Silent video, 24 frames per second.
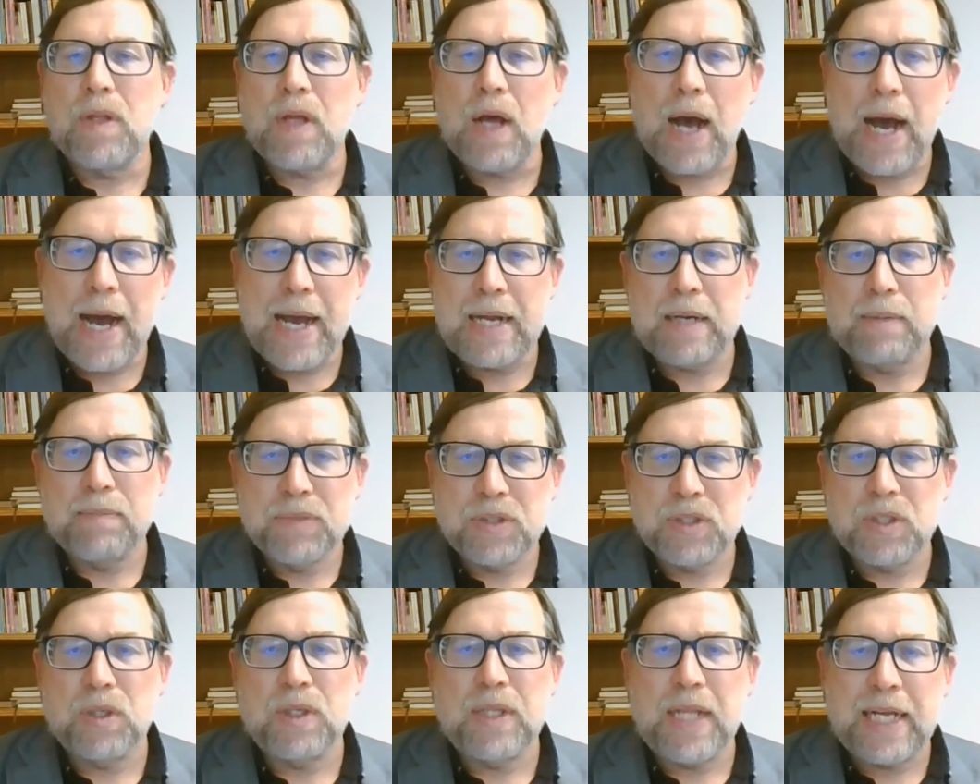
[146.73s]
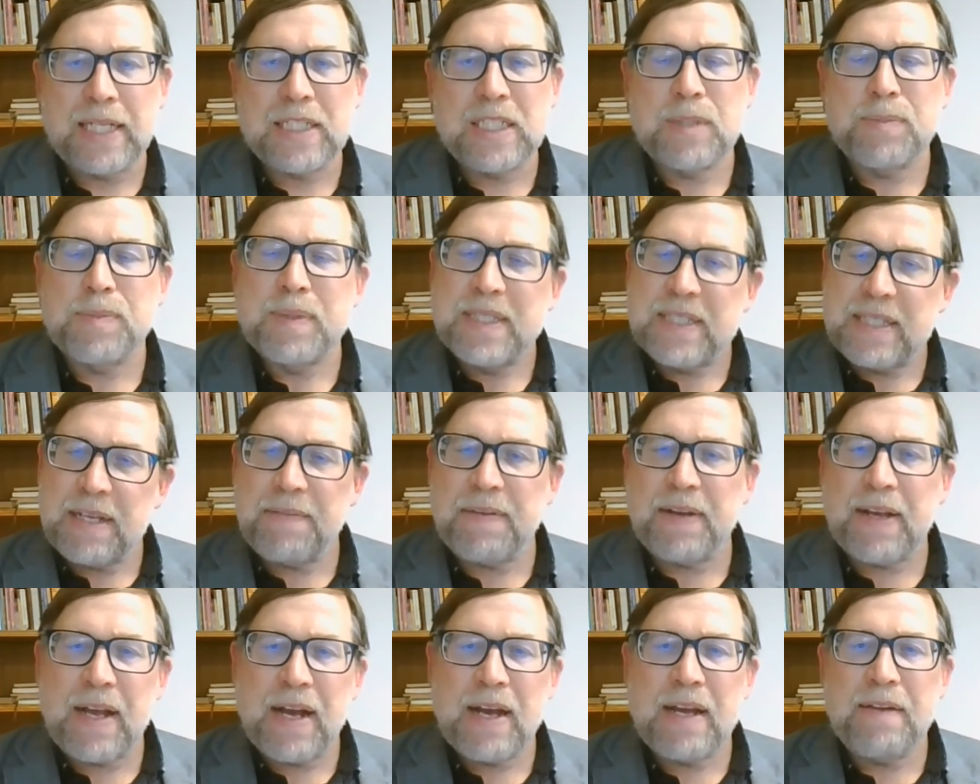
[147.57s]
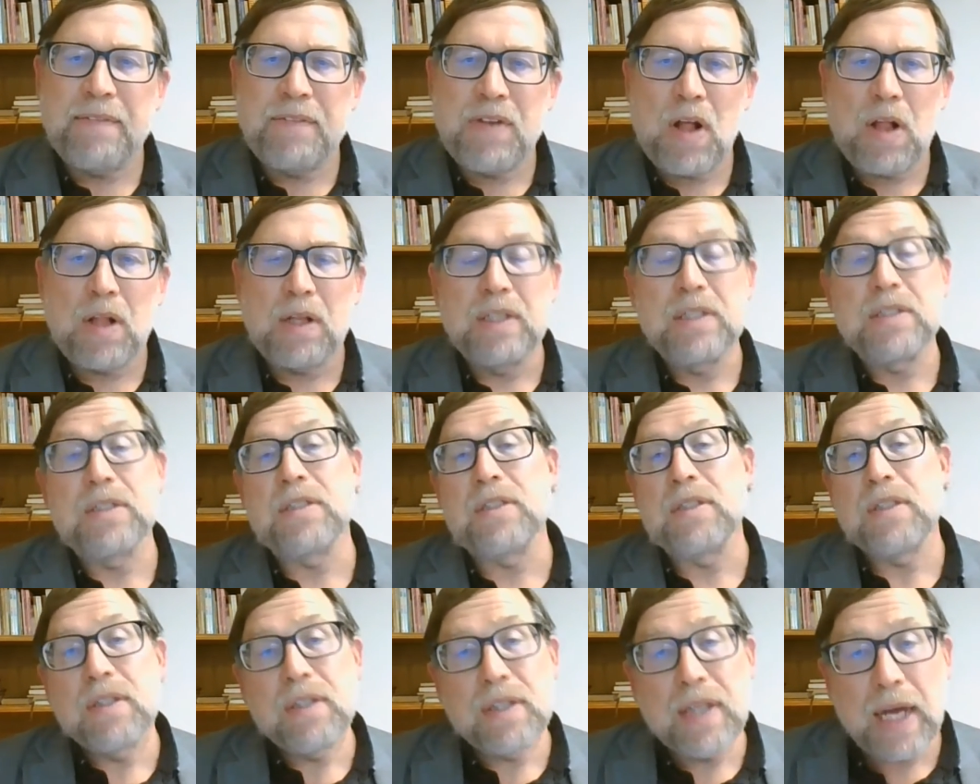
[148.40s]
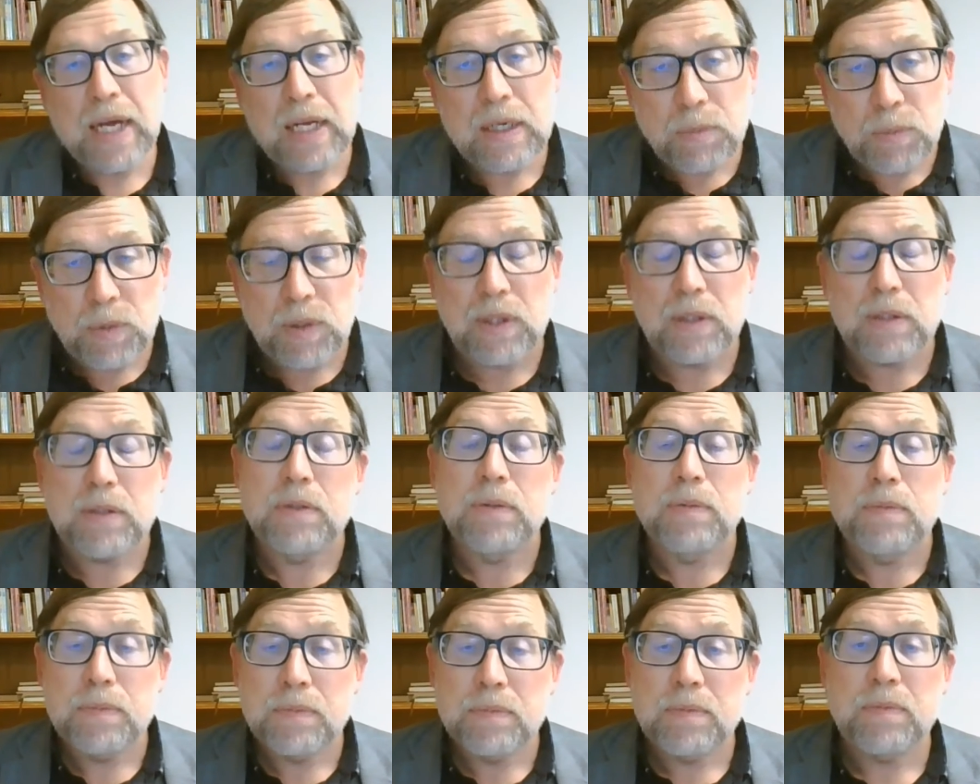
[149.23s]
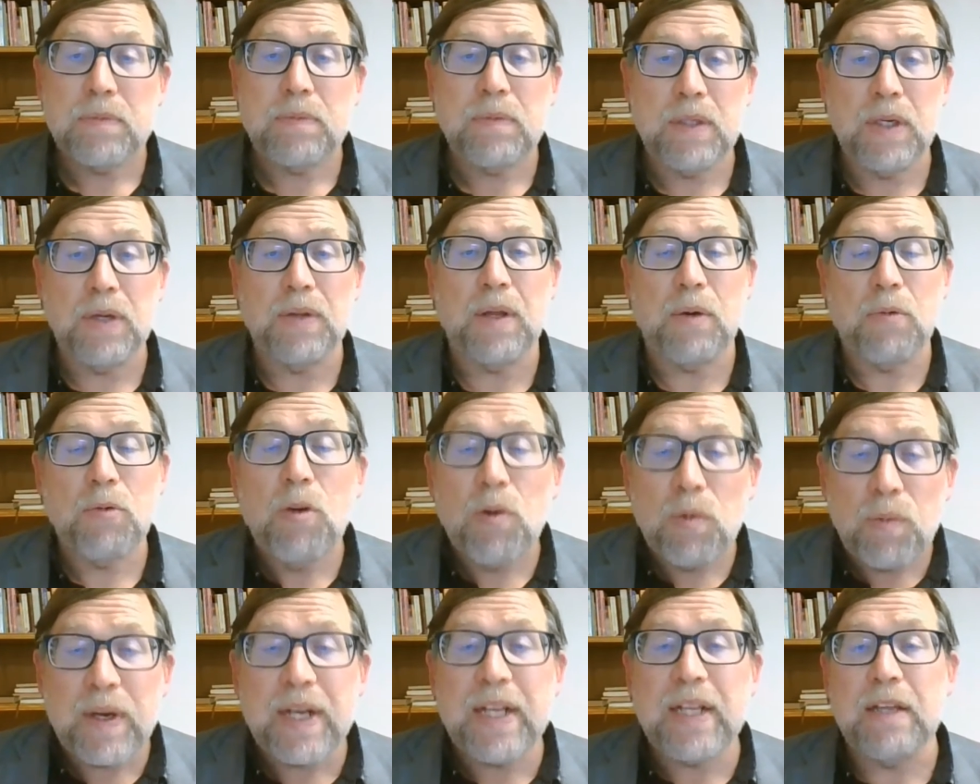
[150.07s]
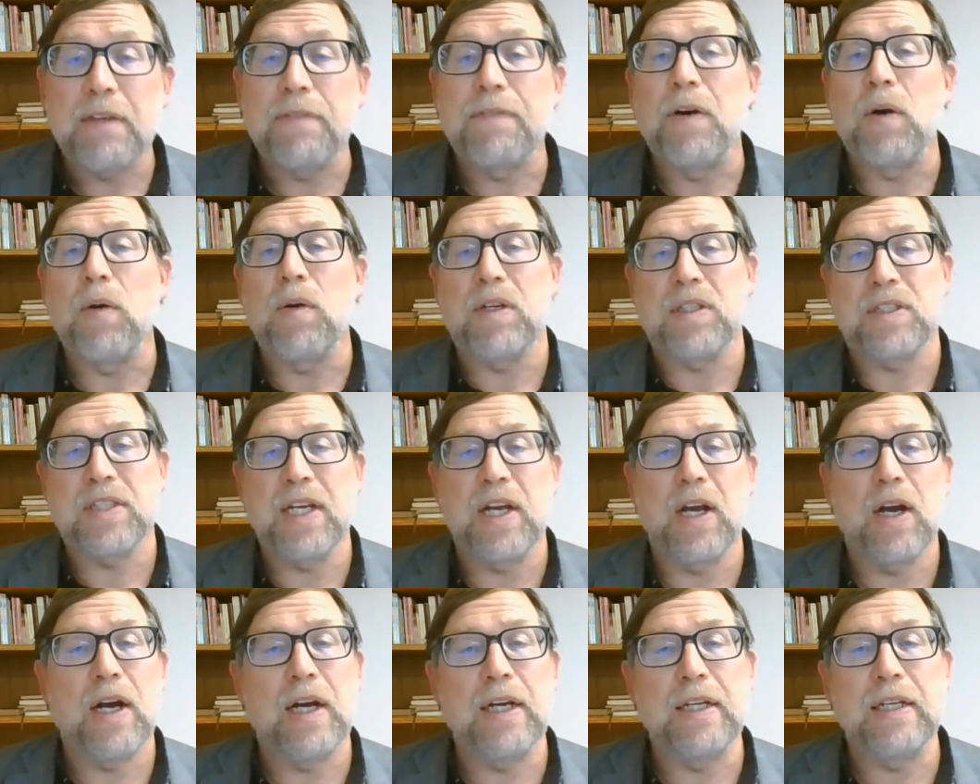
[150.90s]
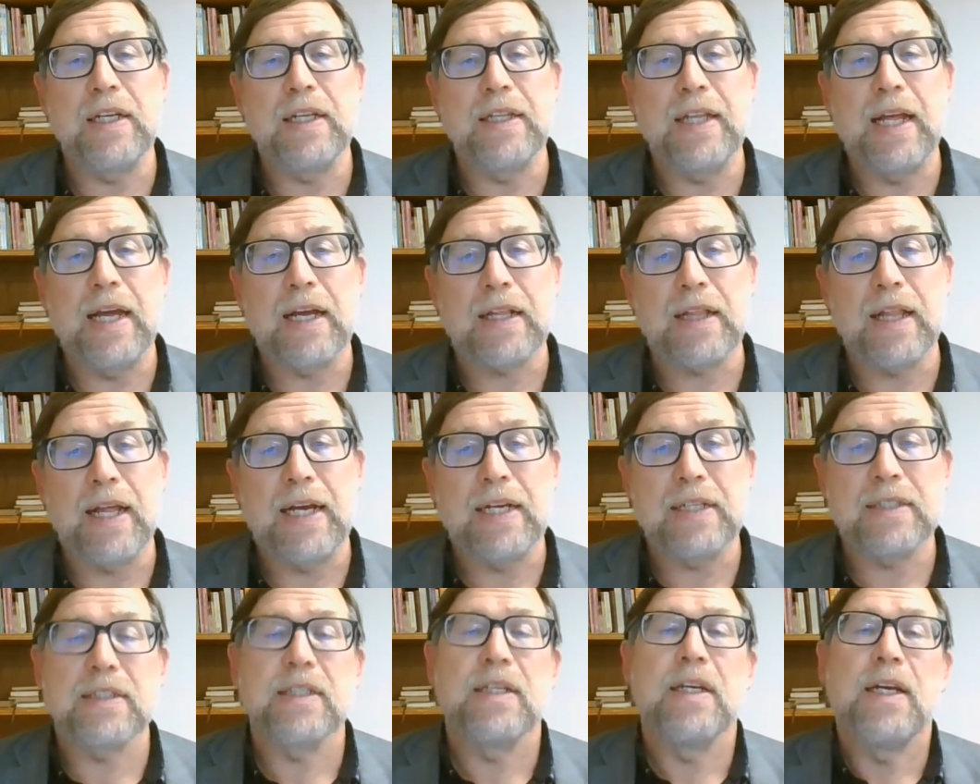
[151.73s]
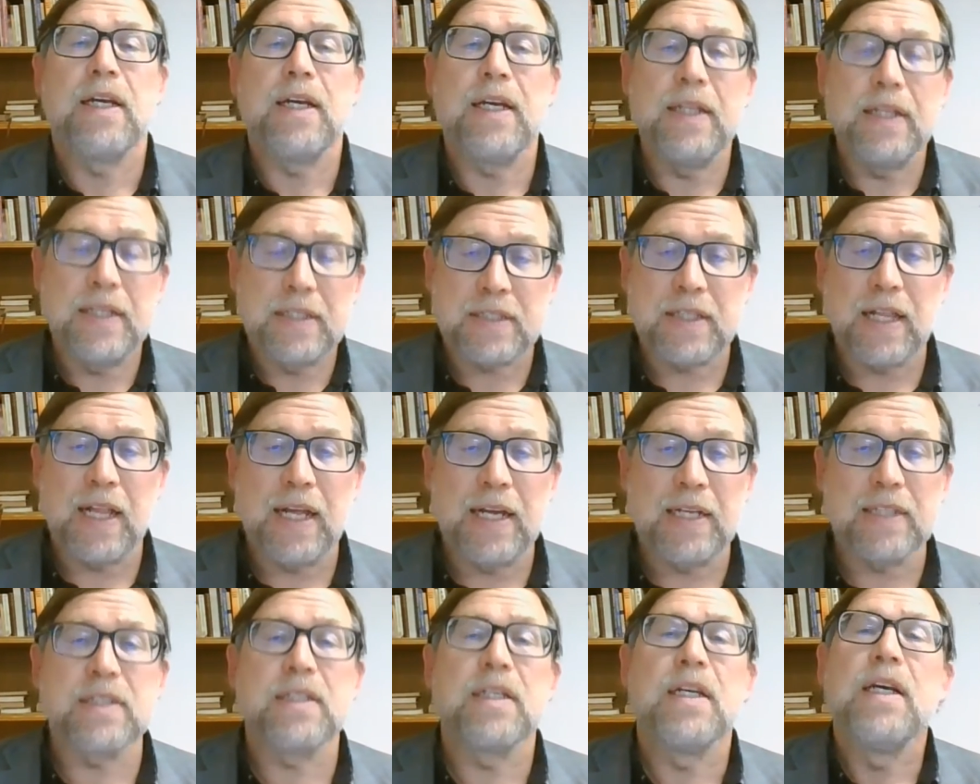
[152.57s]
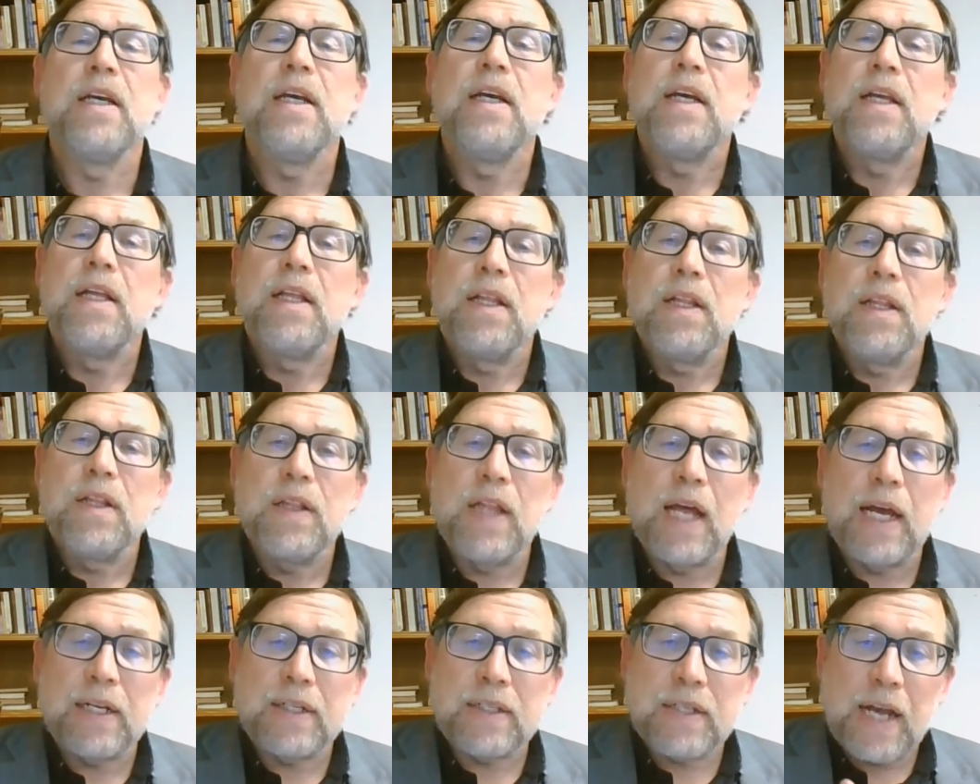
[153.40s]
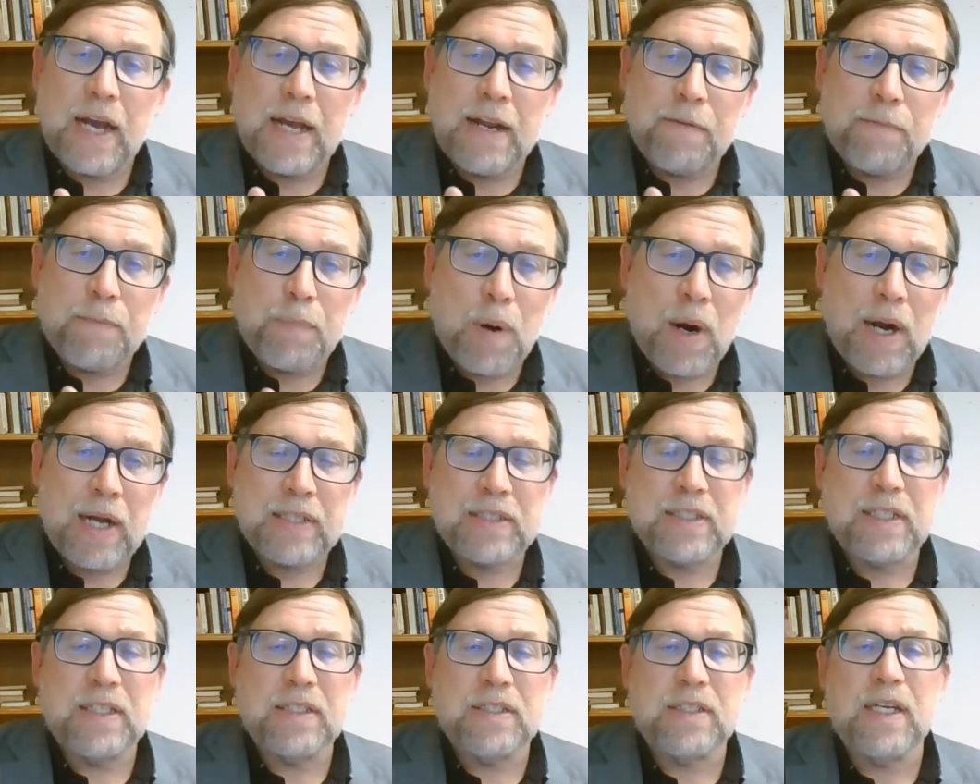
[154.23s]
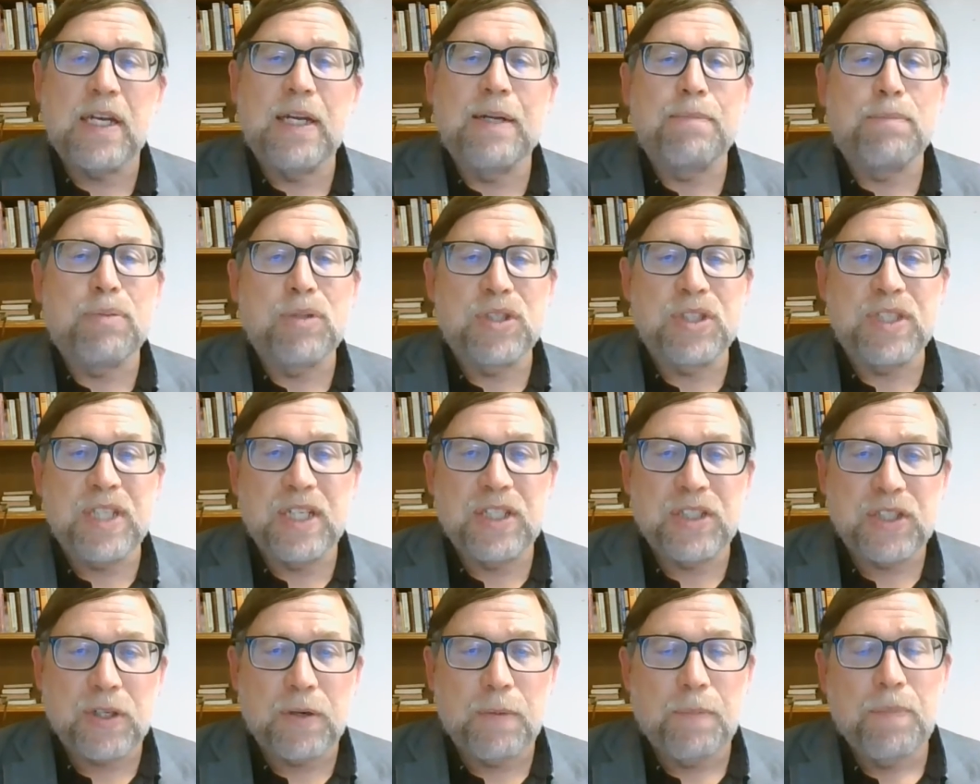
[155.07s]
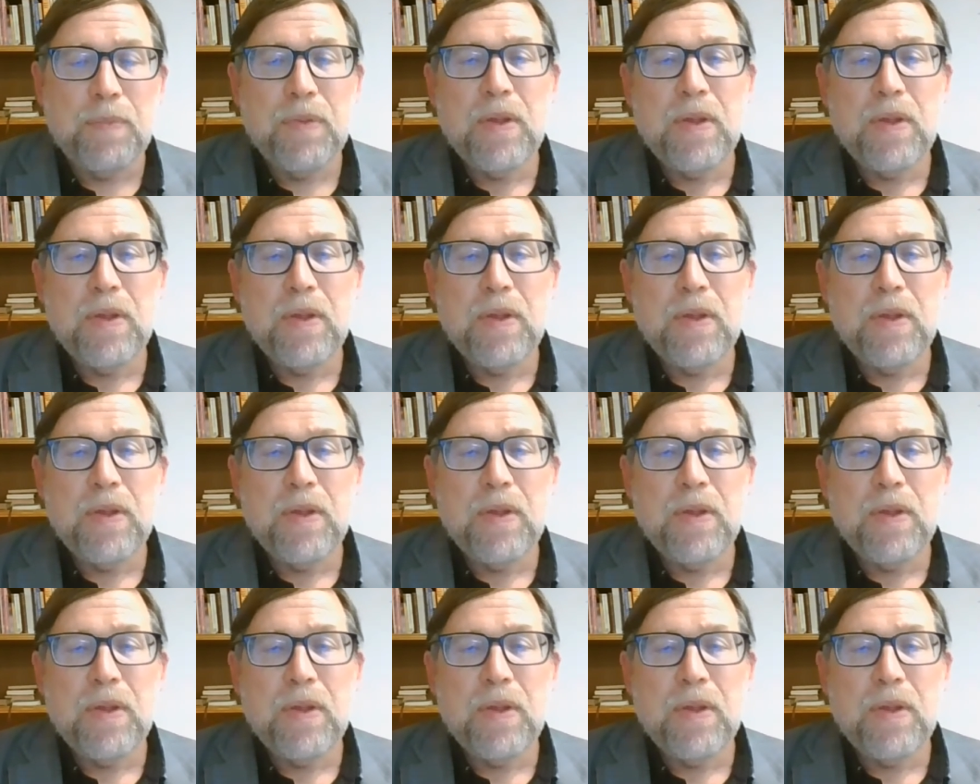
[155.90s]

items, so that specific kind of knowledge that we're really focusing on in this class. That kind of process and procedure.